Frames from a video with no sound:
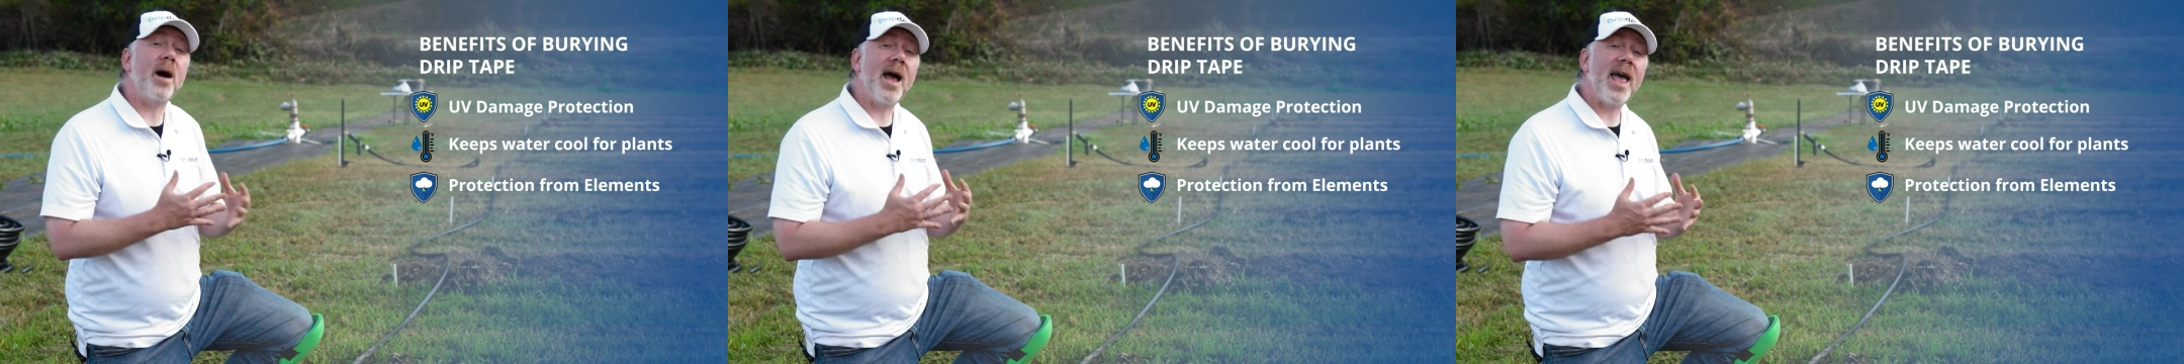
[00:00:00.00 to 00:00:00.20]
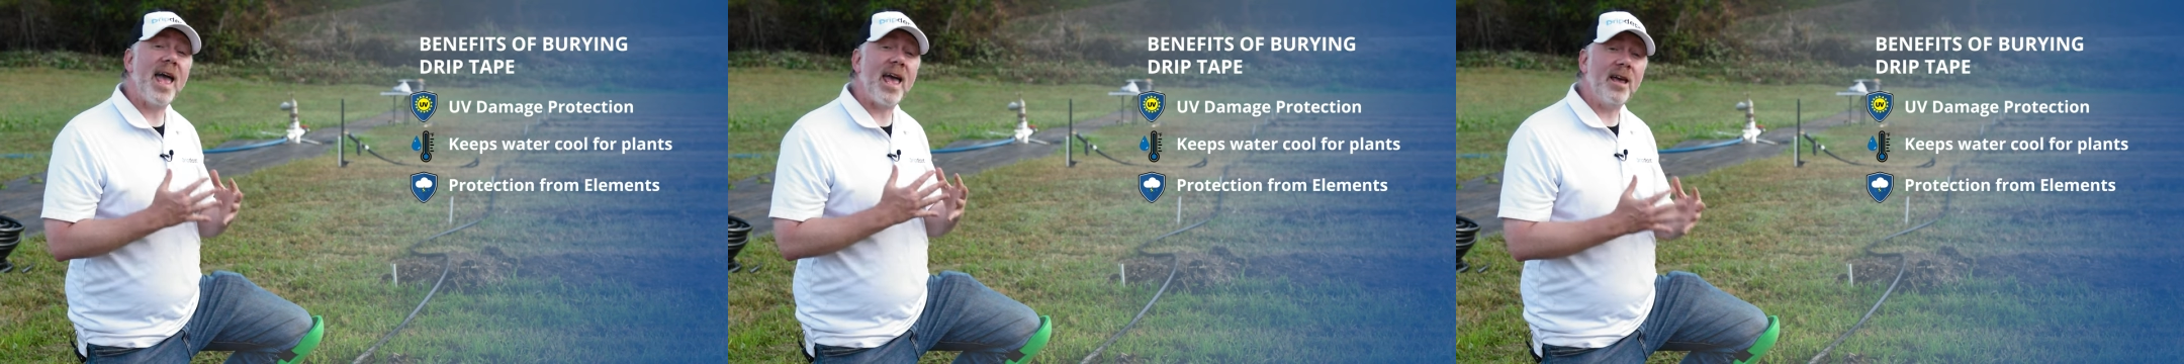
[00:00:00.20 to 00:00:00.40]

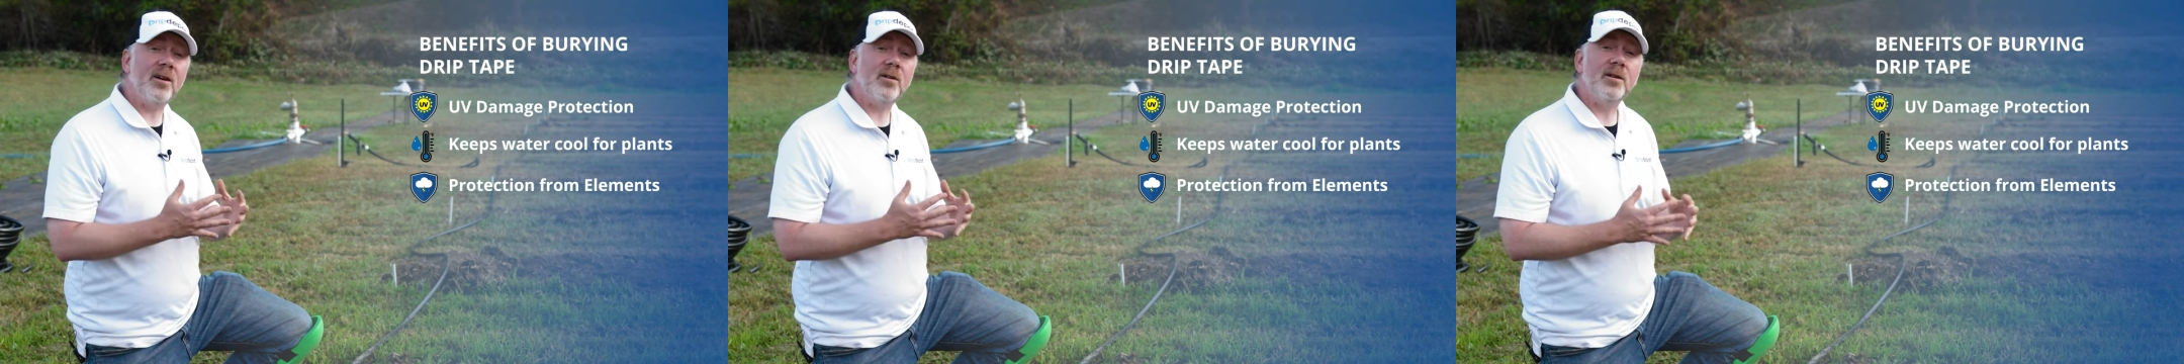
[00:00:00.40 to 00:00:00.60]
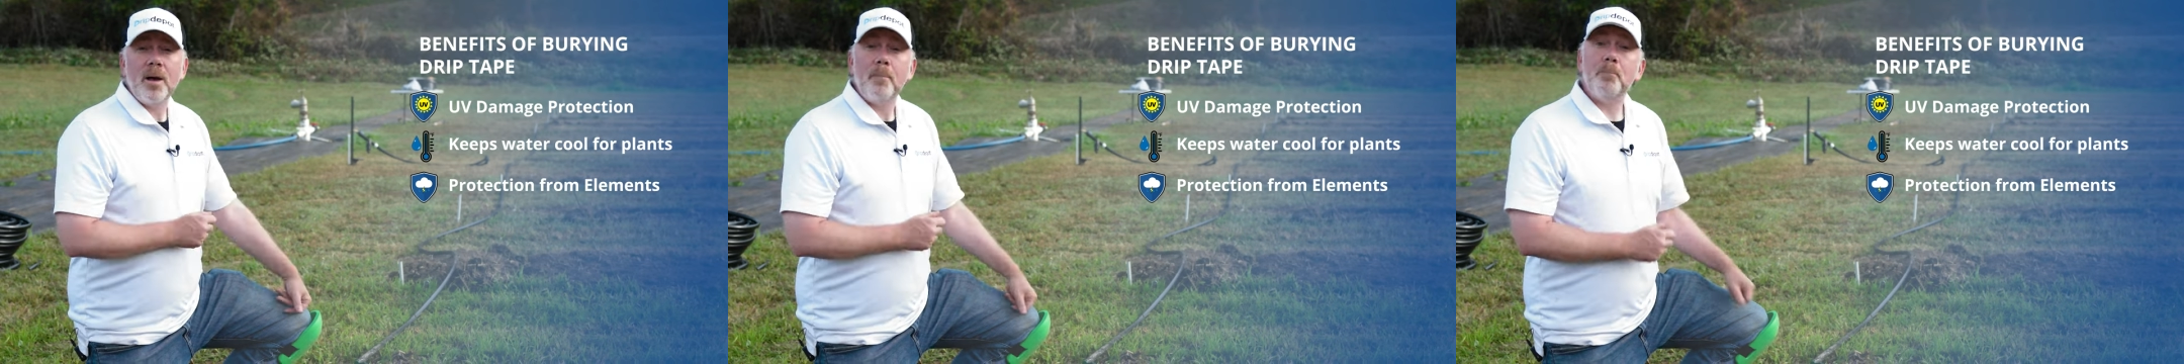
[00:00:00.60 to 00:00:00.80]
by
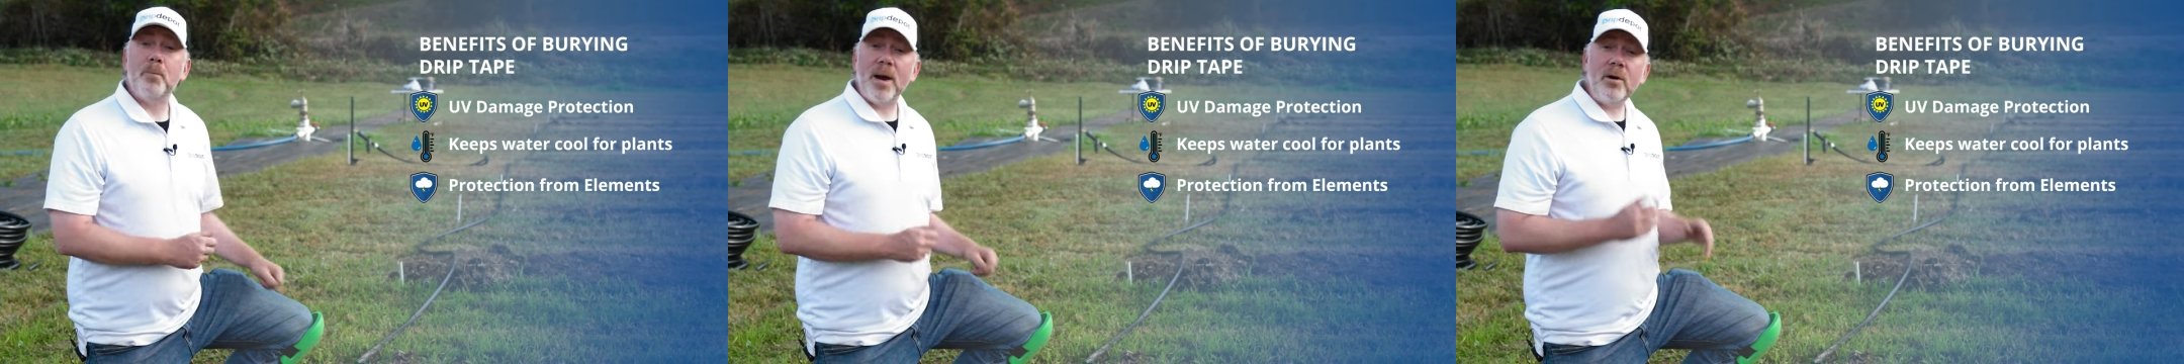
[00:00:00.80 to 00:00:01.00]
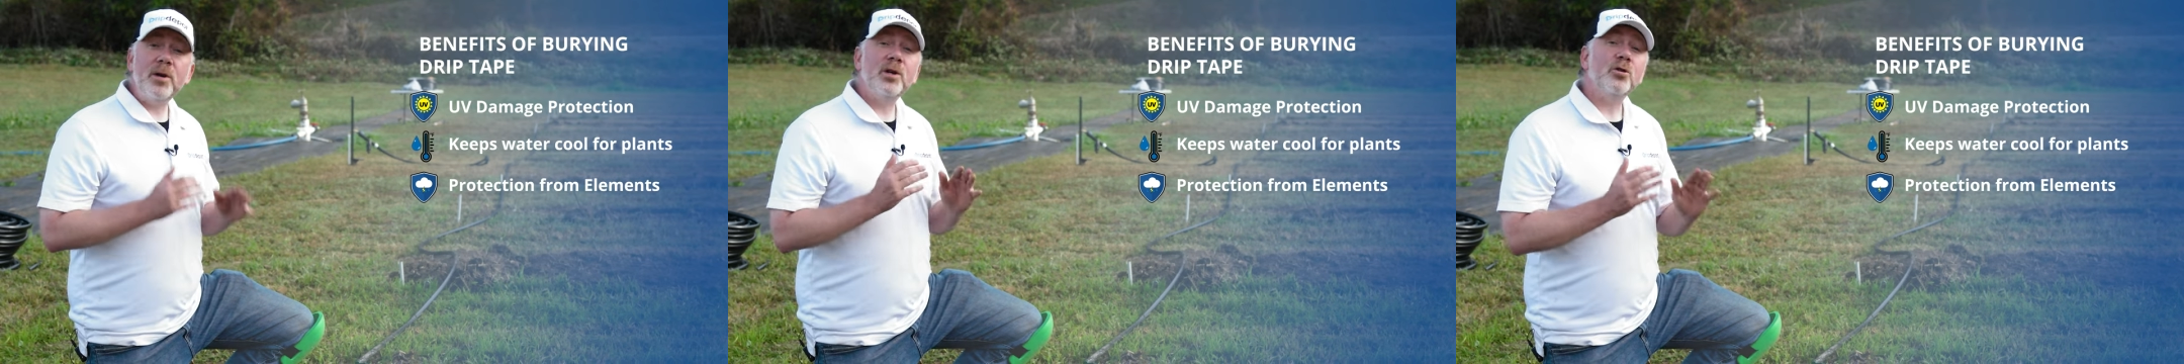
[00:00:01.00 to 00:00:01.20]
hail.
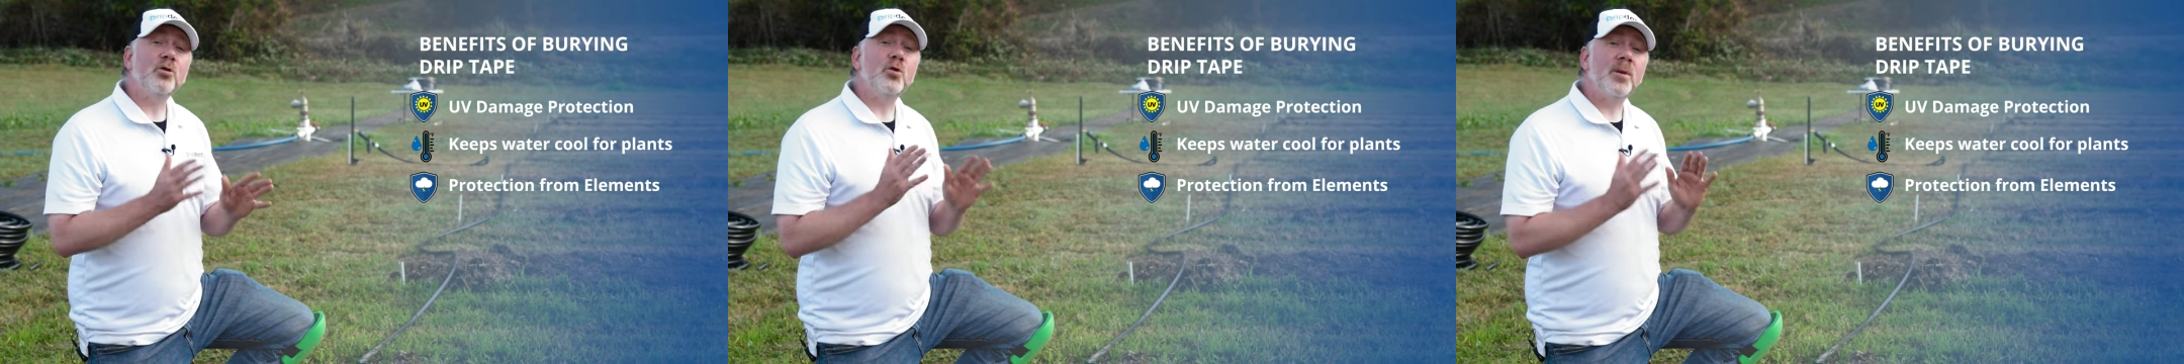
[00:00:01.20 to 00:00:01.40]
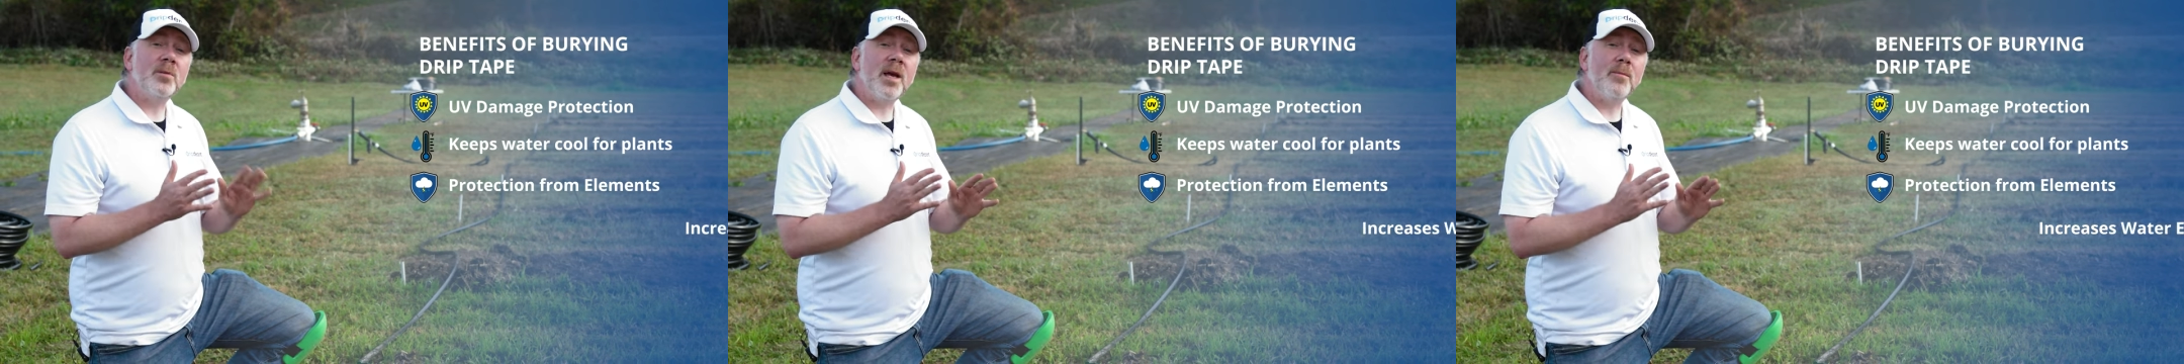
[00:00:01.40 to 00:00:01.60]
Burying your
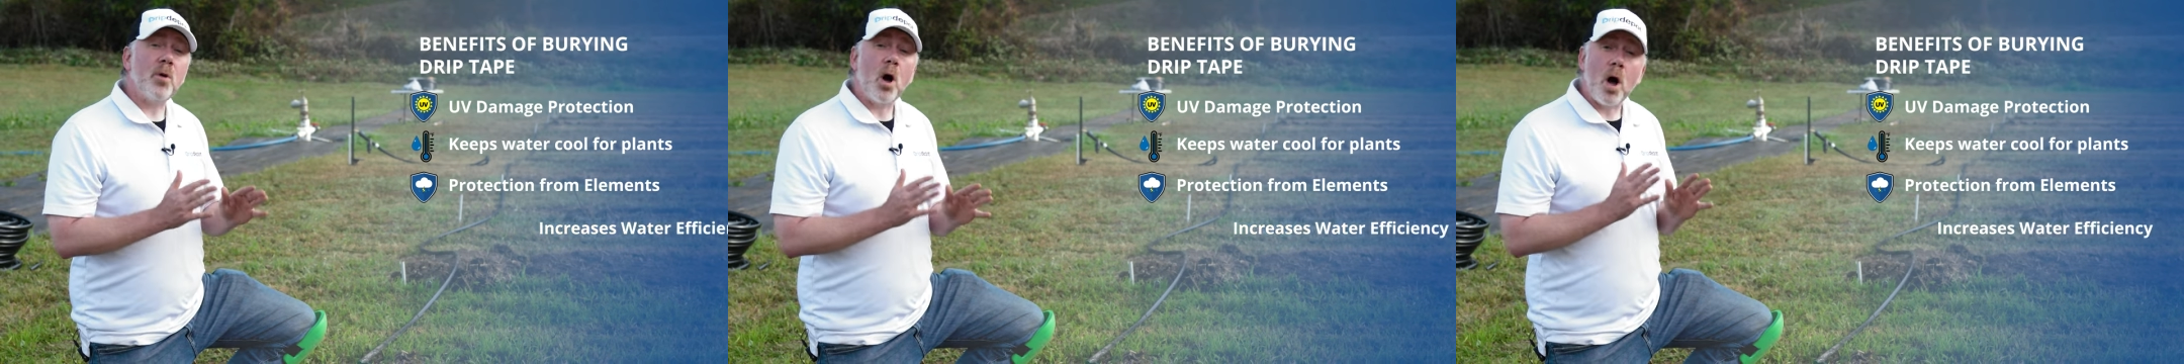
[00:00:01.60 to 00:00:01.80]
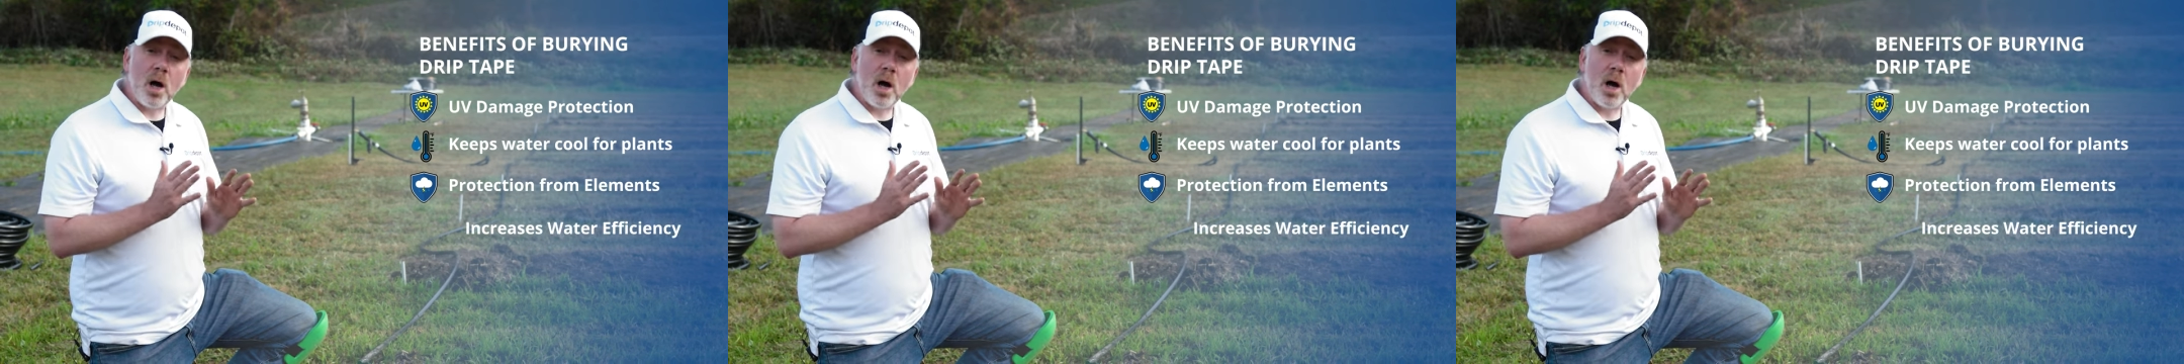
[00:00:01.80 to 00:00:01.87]
drip tape